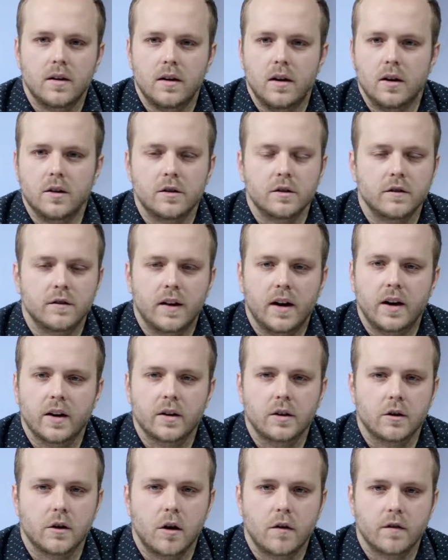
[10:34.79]

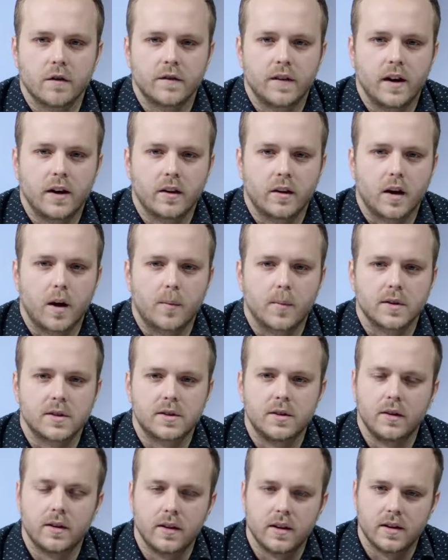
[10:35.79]
undervalued or overvalued
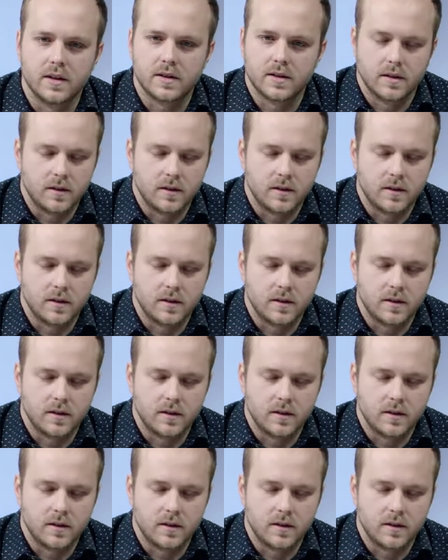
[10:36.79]
opportunities.